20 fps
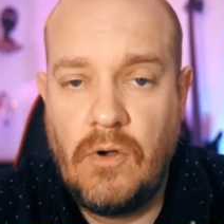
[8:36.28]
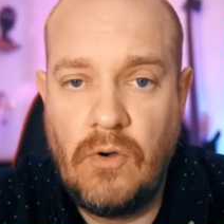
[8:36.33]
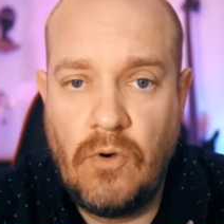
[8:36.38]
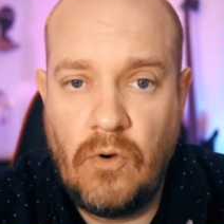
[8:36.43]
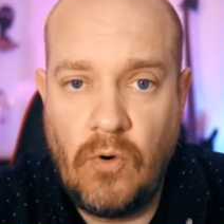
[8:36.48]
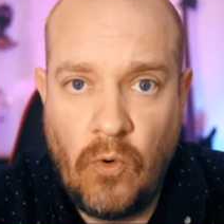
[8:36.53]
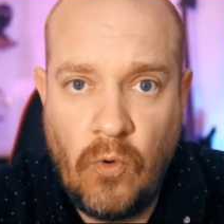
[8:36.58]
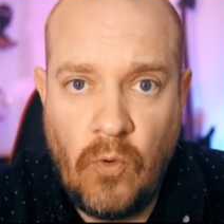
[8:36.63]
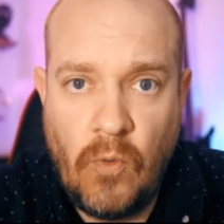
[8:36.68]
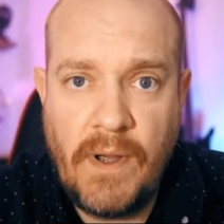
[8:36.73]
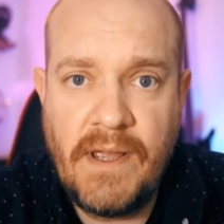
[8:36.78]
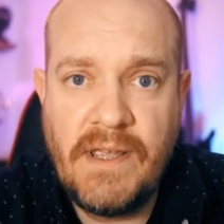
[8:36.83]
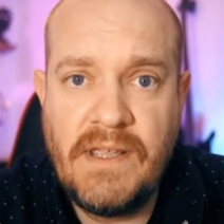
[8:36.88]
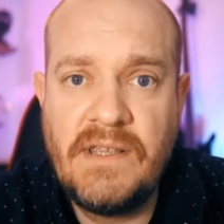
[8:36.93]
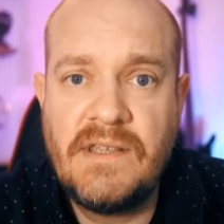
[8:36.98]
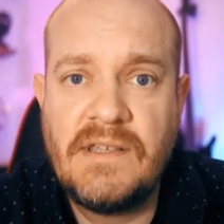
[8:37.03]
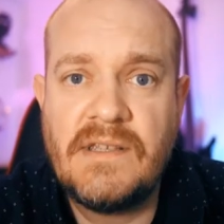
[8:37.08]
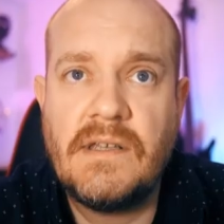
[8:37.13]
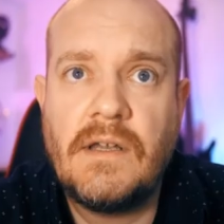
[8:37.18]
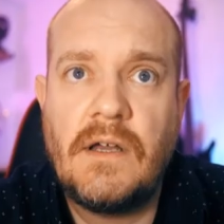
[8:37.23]

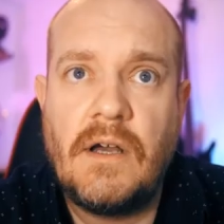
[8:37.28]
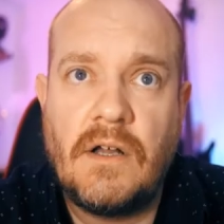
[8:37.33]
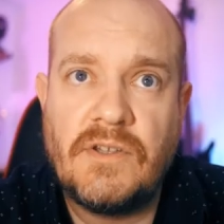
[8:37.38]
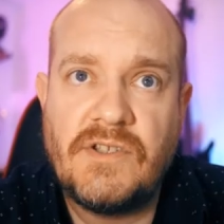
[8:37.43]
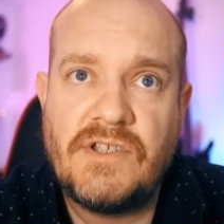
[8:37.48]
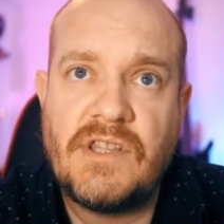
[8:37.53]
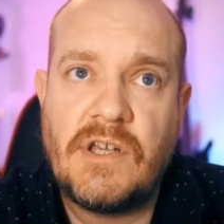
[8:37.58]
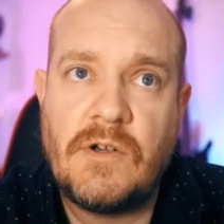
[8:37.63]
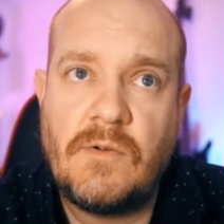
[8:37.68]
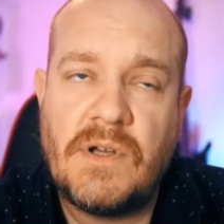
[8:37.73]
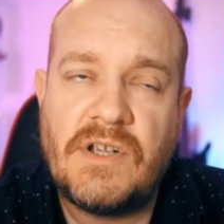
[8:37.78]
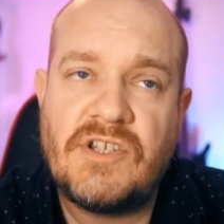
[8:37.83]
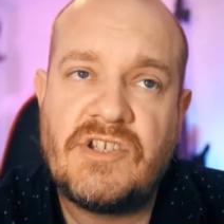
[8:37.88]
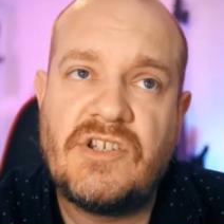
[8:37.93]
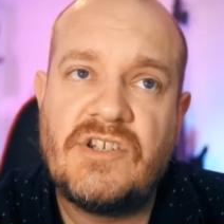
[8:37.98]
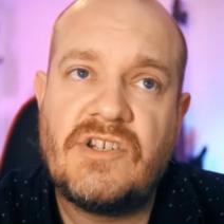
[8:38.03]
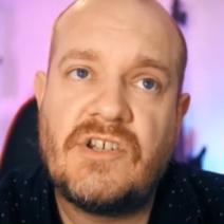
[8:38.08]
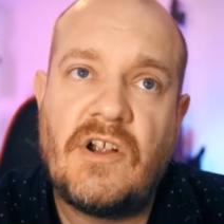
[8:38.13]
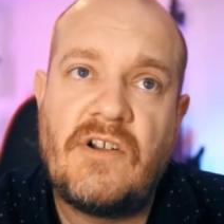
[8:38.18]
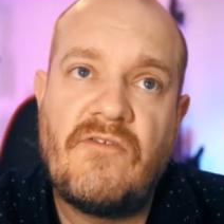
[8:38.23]
Always answer the
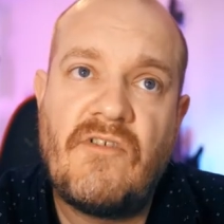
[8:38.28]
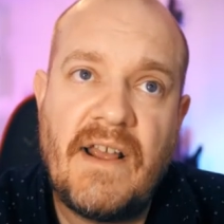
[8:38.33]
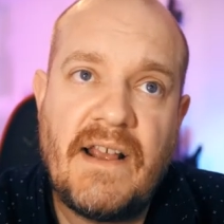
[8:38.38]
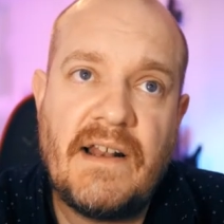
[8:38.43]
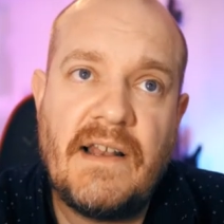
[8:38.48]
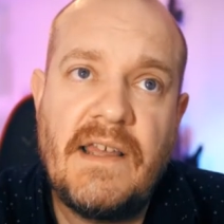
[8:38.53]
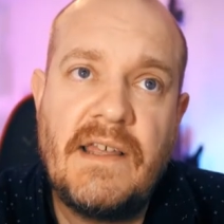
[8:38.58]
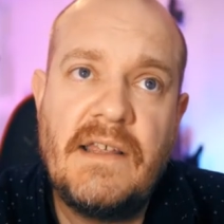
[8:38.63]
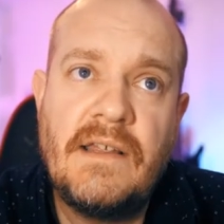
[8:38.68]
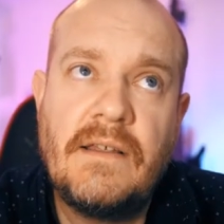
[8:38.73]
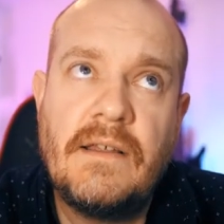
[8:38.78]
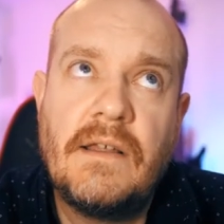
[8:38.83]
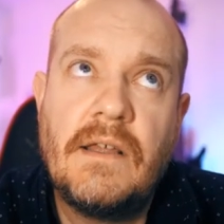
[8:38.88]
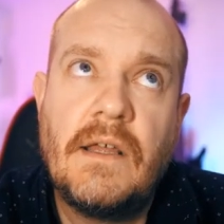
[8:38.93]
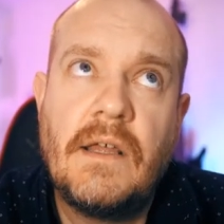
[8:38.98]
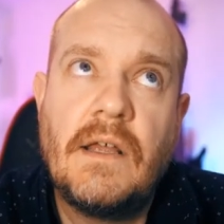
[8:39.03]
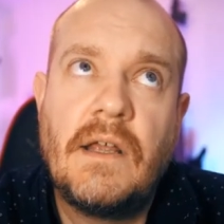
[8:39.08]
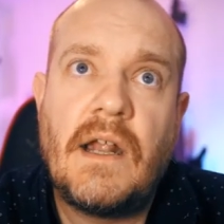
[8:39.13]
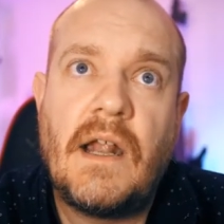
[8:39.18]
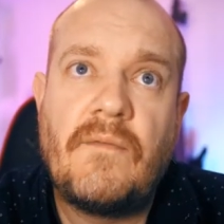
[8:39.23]
question directly
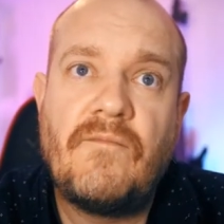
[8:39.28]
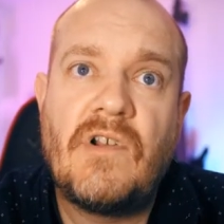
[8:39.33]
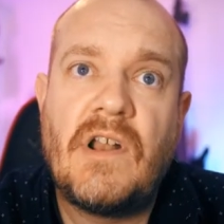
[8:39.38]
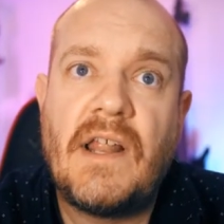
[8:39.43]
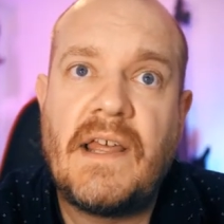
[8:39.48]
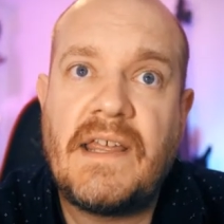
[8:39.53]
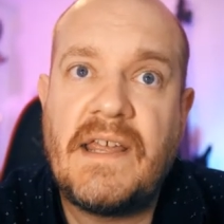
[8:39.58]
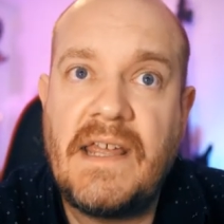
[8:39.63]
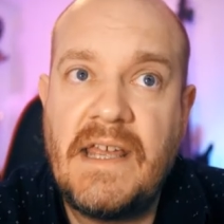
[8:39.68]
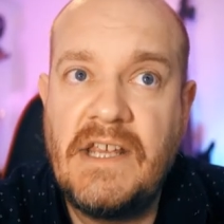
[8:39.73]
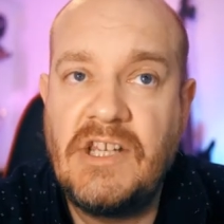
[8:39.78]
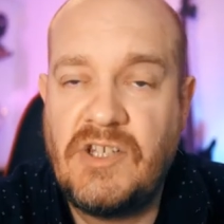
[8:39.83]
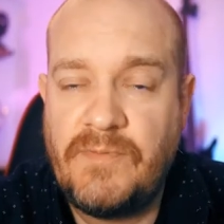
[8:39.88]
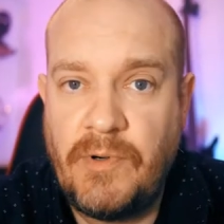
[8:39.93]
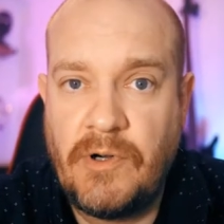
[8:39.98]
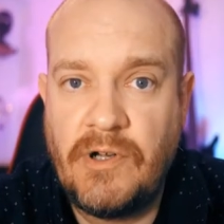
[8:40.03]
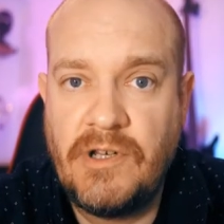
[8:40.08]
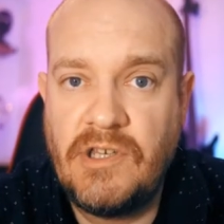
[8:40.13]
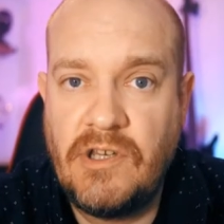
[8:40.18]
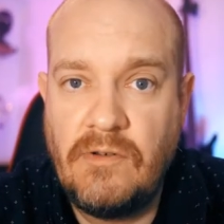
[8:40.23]
and relate each
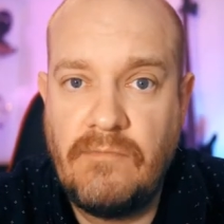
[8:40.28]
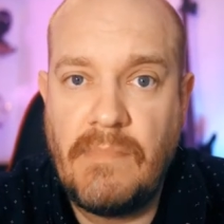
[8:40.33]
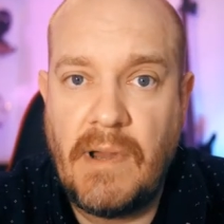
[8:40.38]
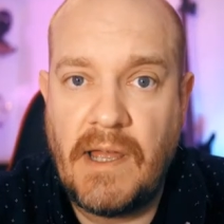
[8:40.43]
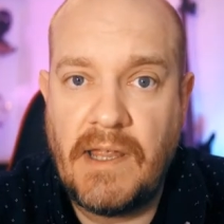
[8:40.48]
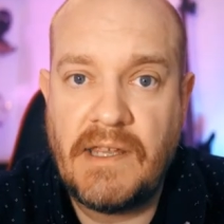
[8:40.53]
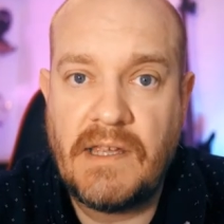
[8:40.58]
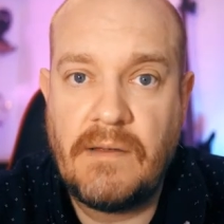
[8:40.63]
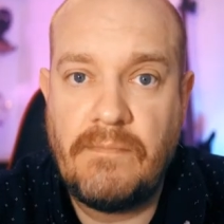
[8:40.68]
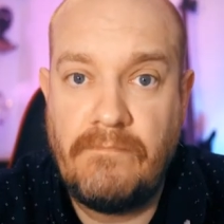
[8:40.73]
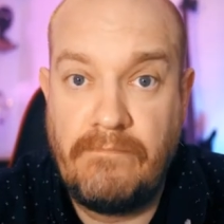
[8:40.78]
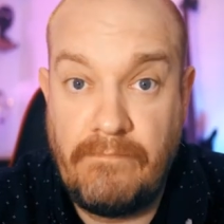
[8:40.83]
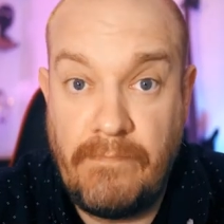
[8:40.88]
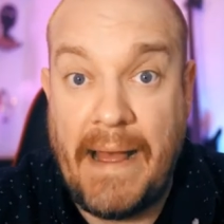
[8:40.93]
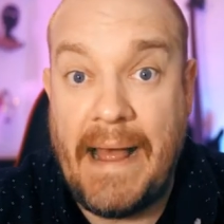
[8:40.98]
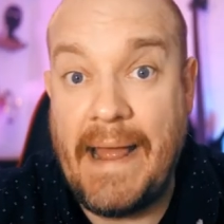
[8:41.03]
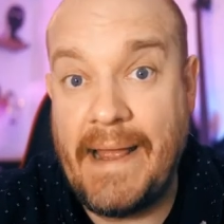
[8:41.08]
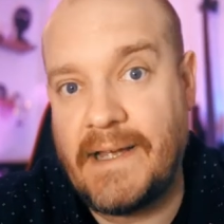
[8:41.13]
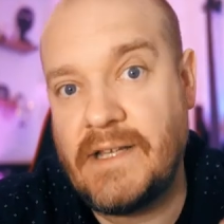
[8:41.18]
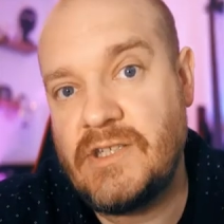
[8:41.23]
point you make
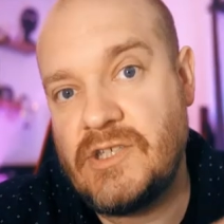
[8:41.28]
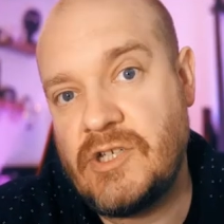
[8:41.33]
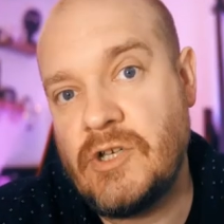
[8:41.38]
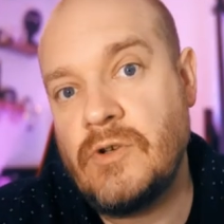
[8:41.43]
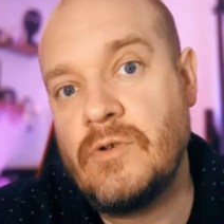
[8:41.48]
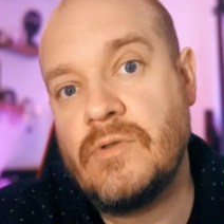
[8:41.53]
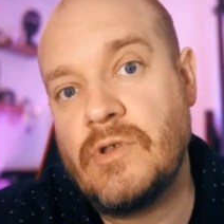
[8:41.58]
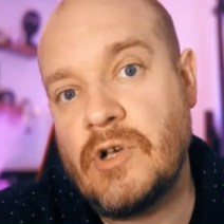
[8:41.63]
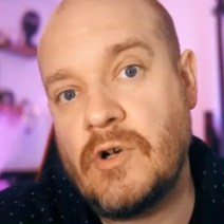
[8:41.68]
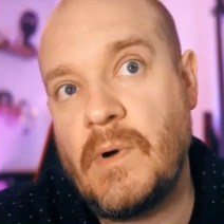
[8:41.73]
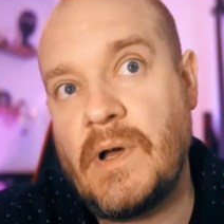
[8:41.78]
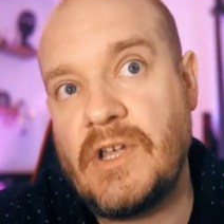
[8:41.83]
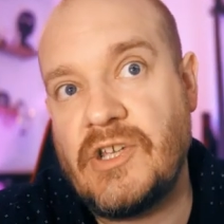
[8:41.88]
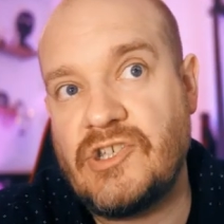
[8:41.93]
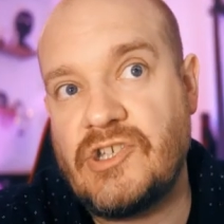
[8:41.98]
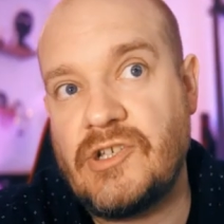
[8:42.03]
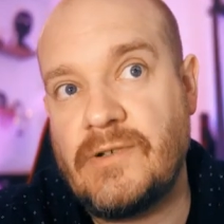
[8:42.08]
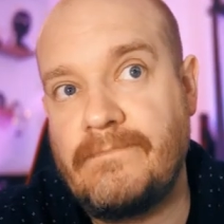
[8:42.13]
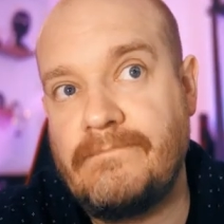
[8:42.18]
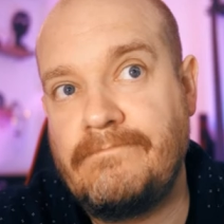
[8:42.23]
back to the
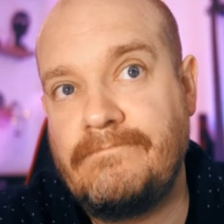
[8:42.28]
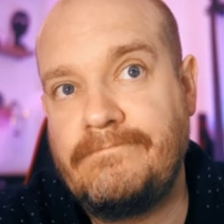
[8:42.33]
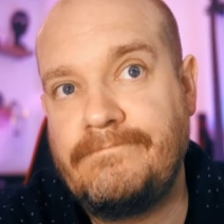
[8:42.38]
question.